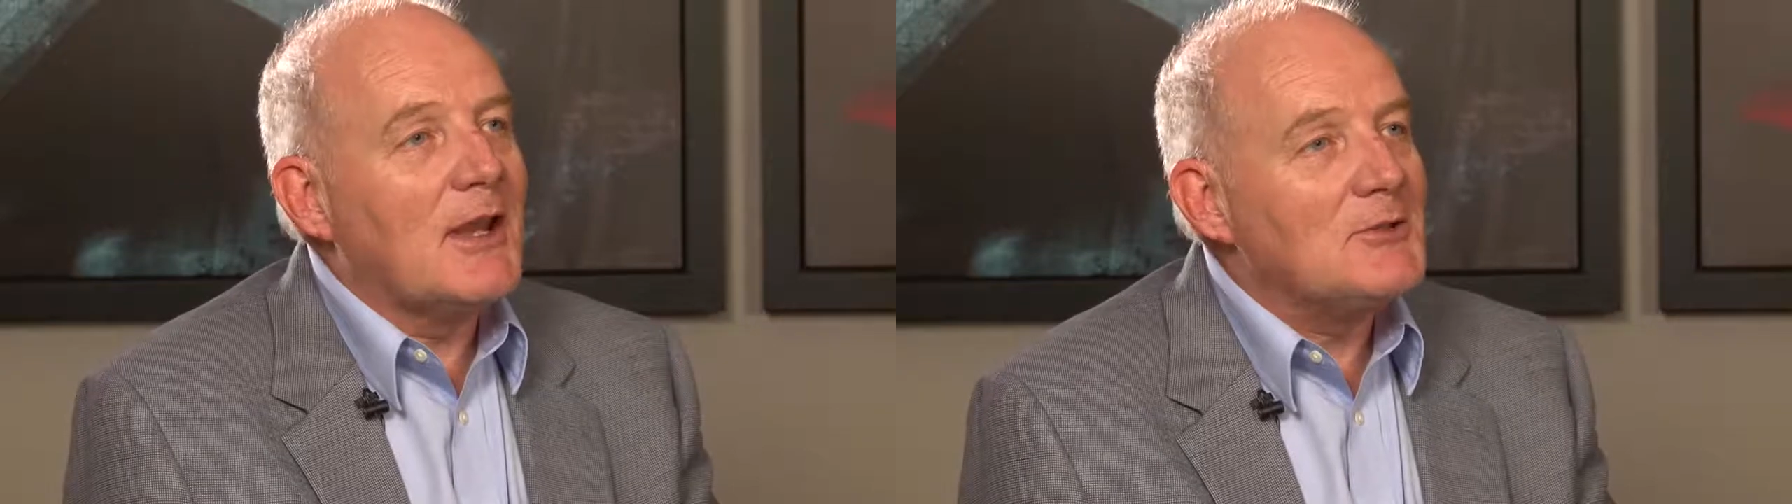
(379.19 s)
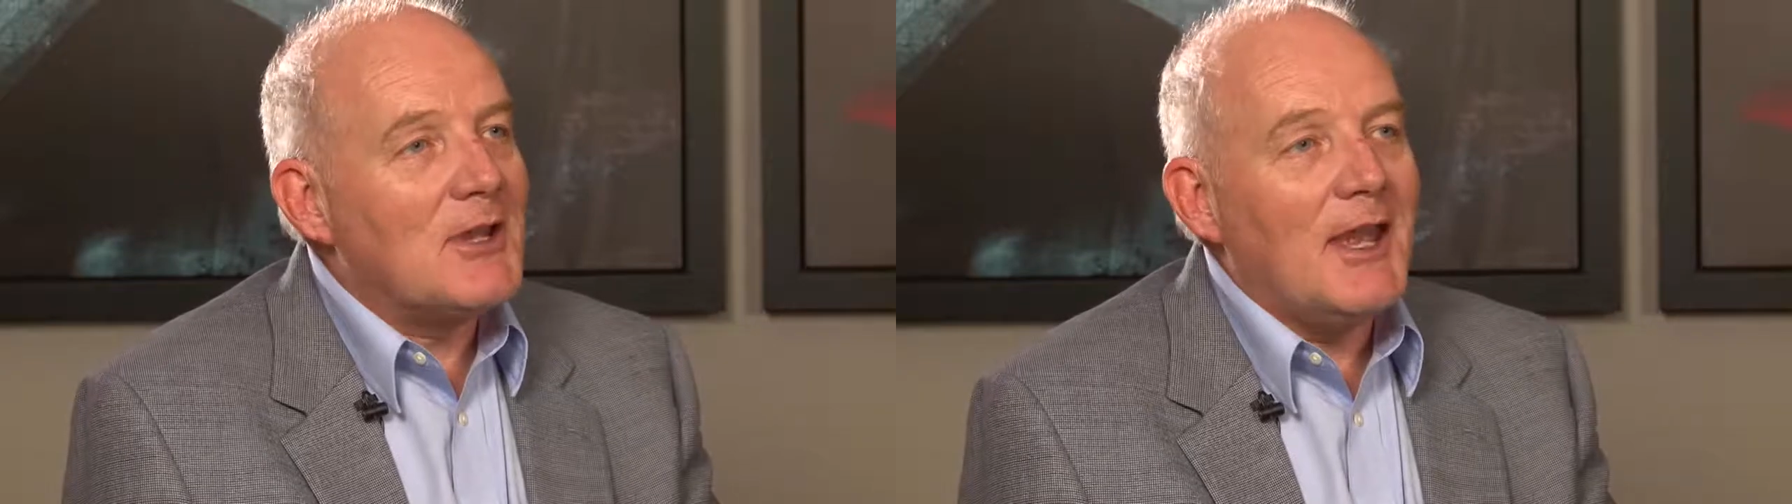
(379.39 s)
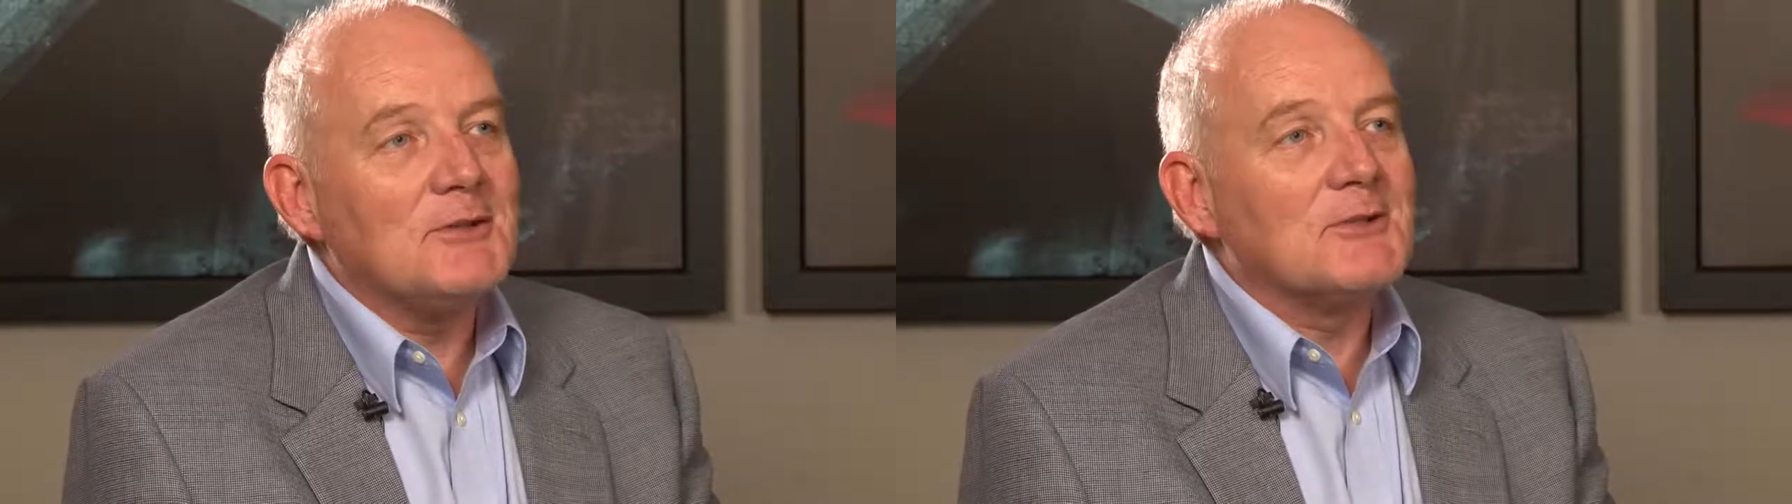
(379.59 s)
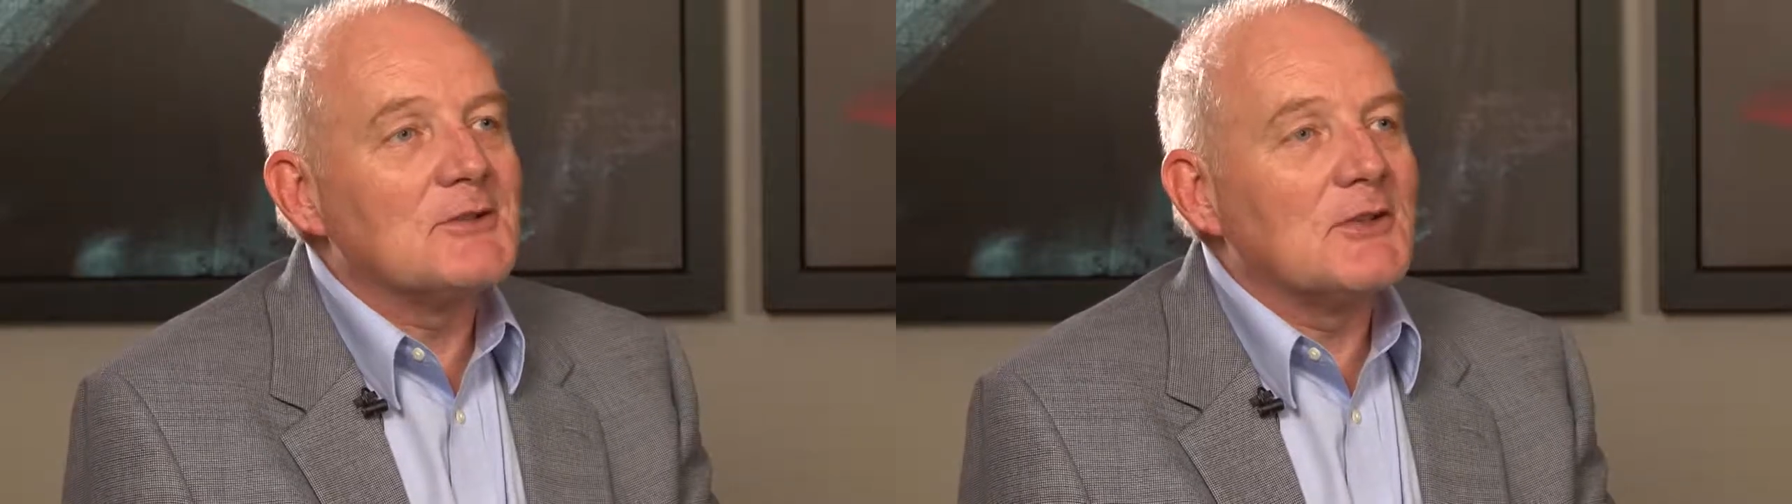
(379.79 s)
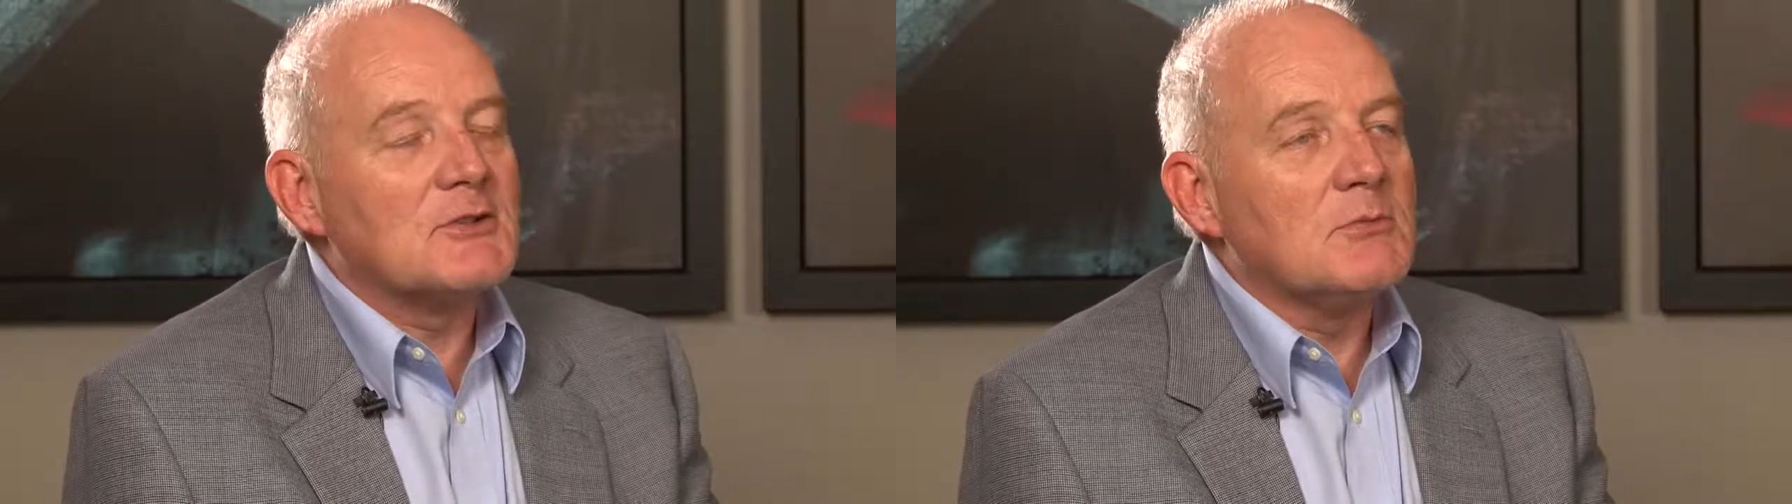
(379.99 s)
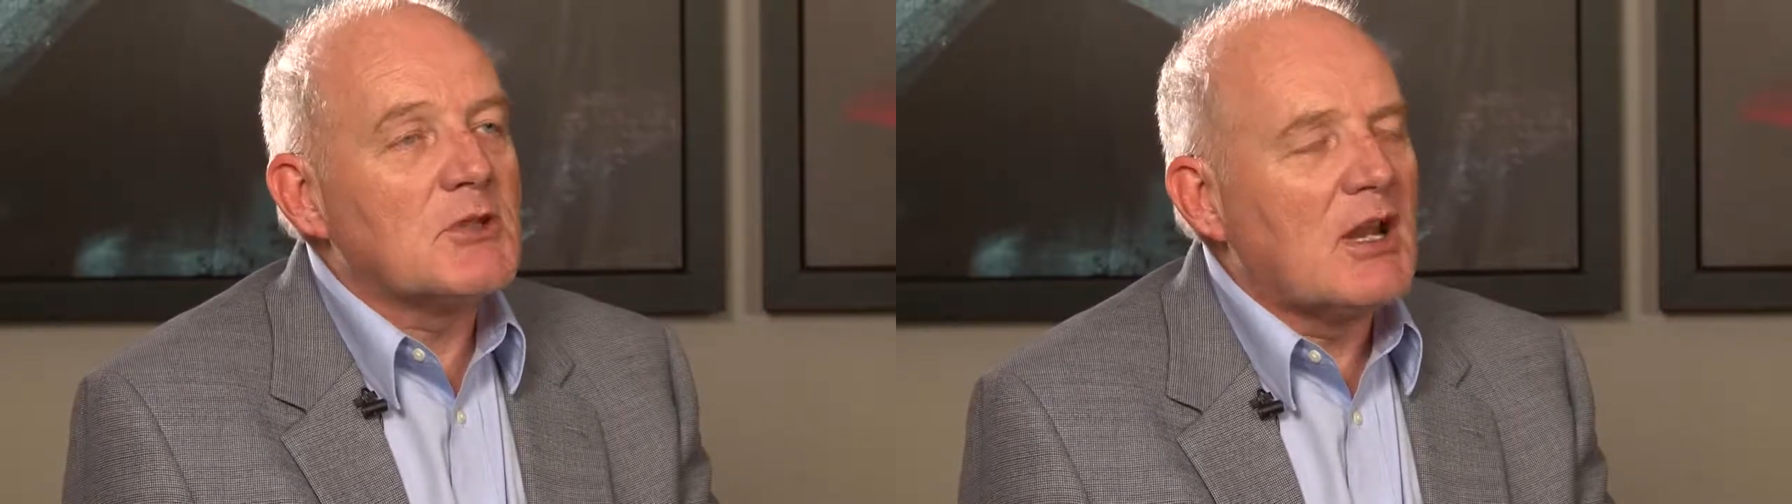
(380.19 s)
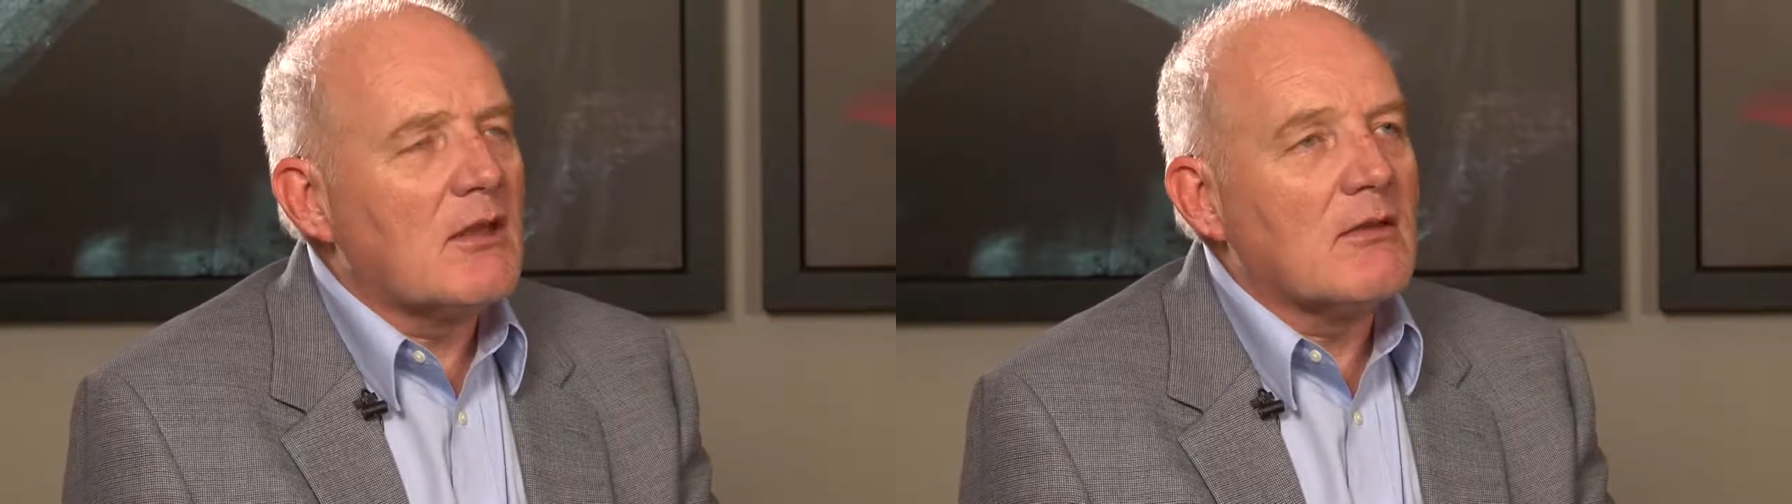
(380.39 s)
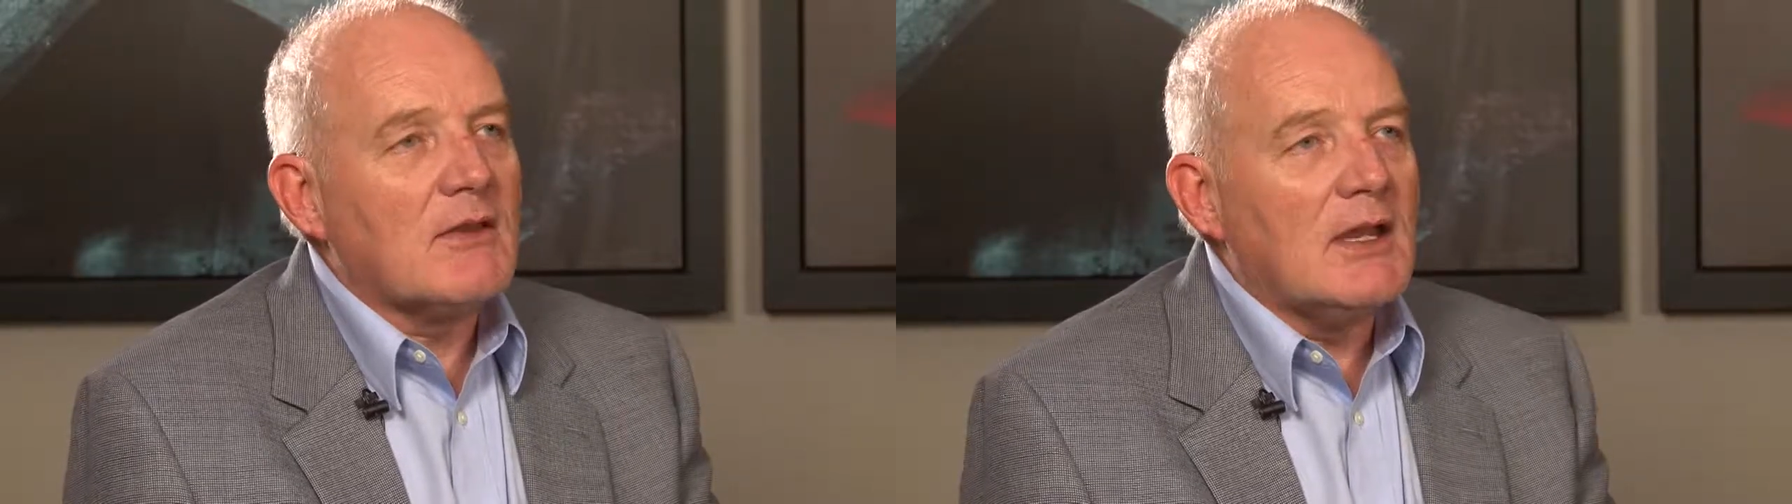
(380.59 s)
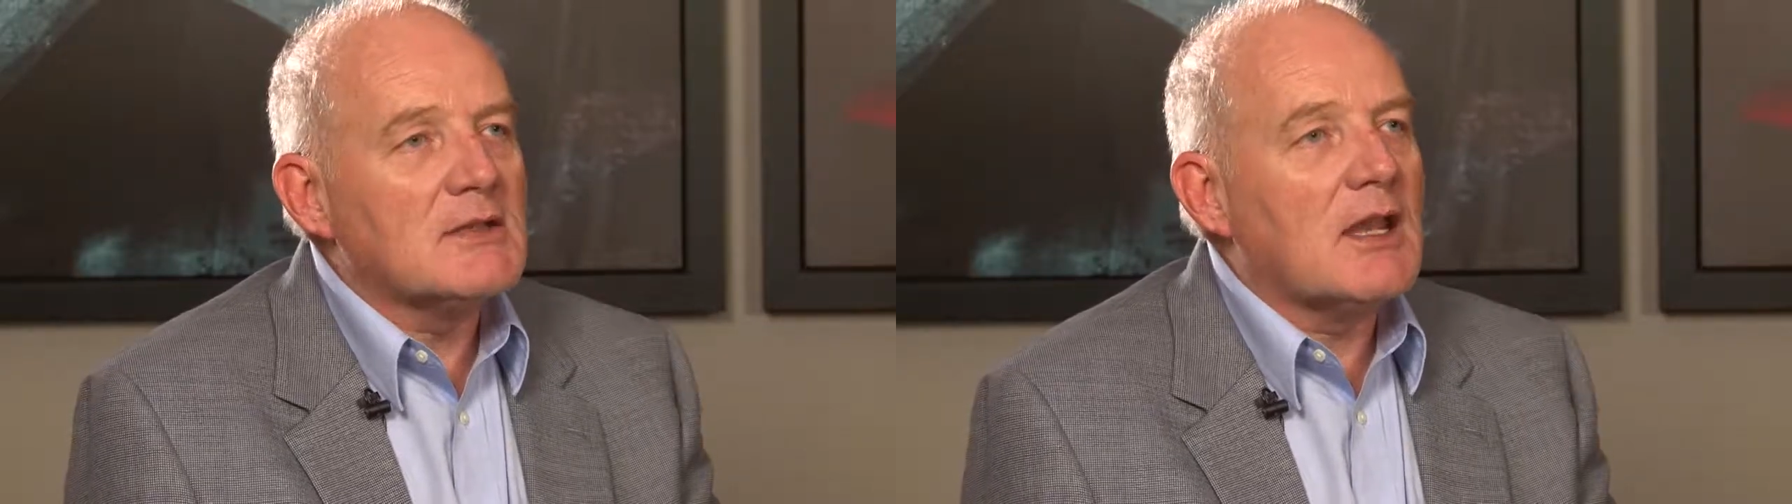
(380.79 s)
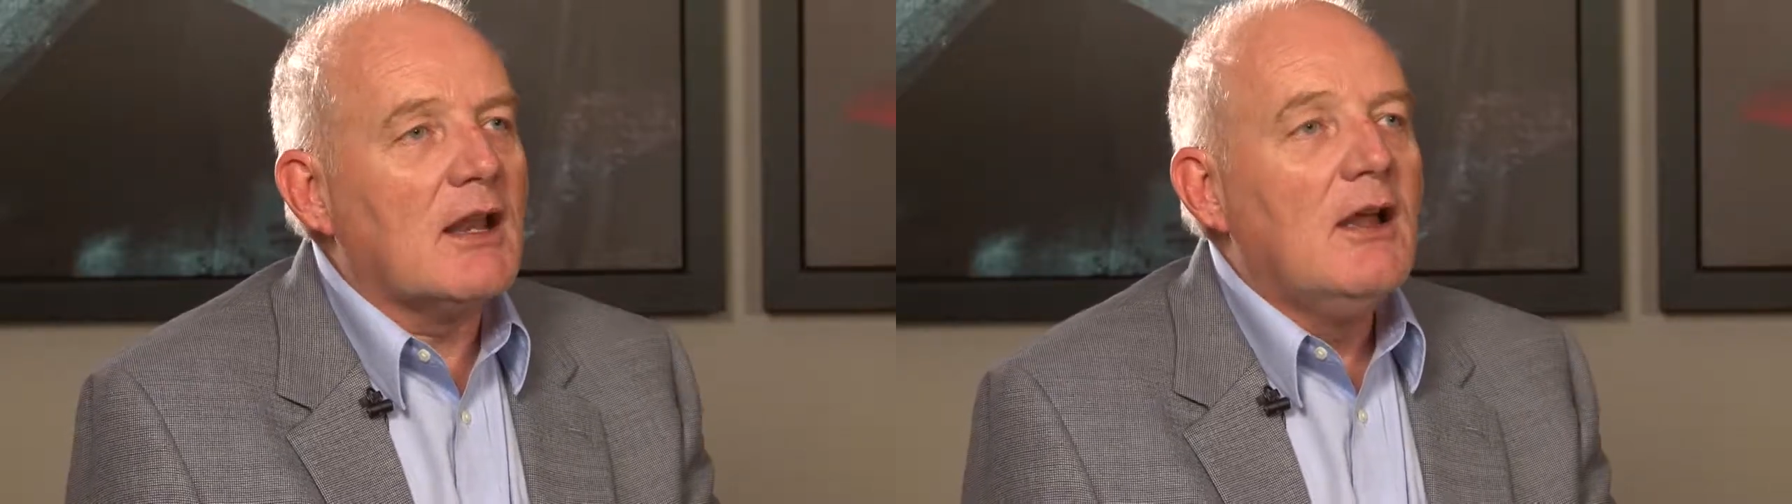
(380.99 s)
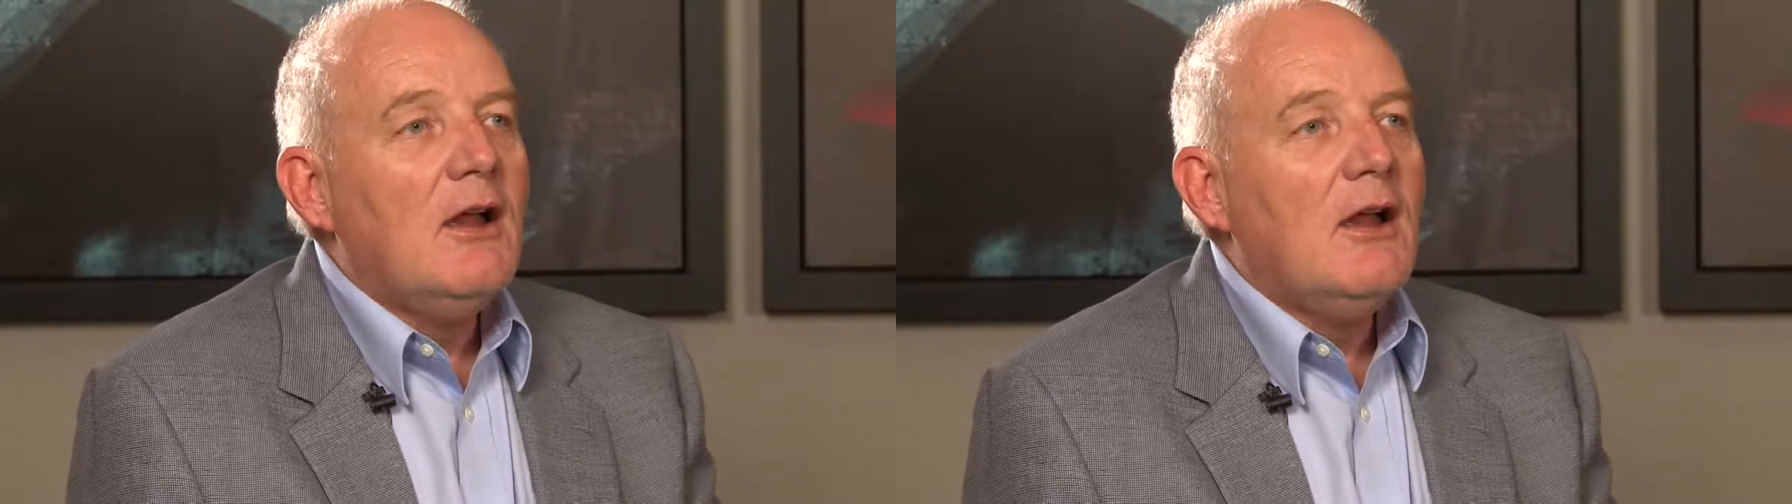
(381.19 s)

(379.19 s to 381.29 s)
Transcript: education systems and other things that